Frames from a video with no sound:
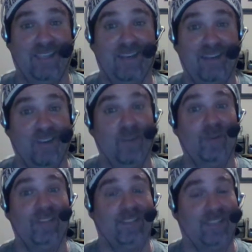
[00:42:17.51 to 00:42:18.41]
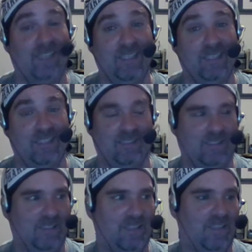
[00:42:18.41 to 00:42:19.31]
by the
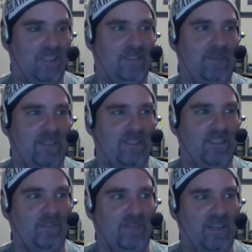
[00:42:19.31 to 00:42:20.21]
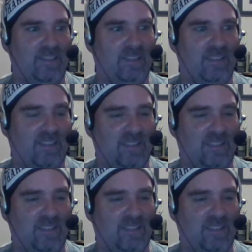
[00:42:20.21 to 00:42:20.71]
Singh by Singh.